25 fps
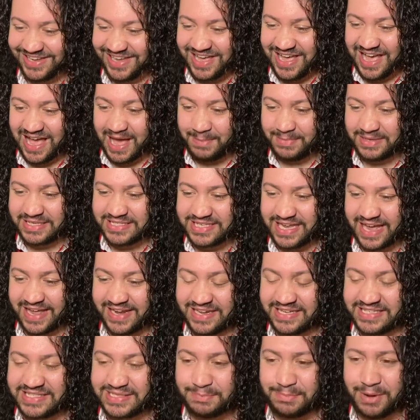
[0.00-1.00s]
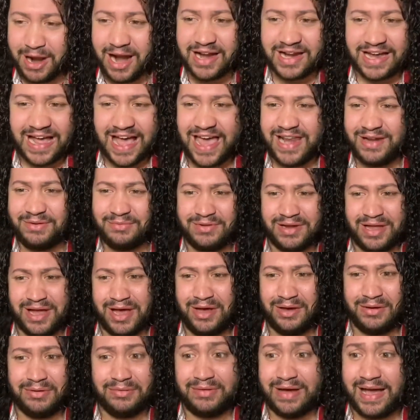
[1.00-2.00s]
I'm excited. Spark, I don't
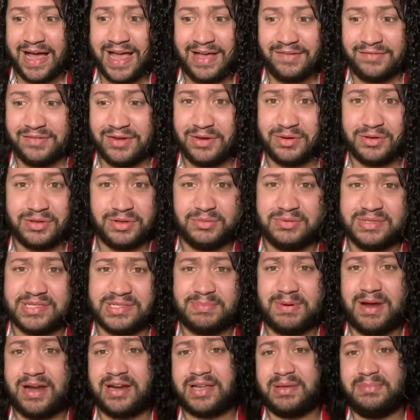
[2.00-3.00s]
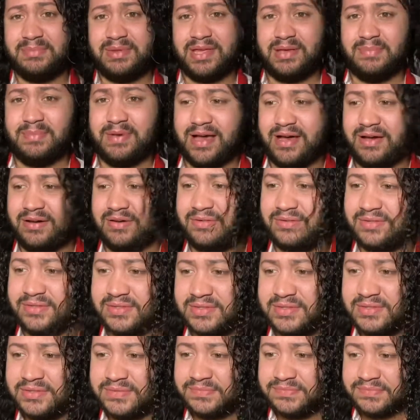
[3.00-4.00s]
know. I have no clue what Spark could be about.
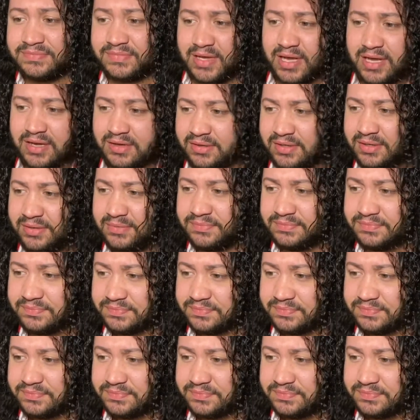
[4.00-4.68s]
I don't know.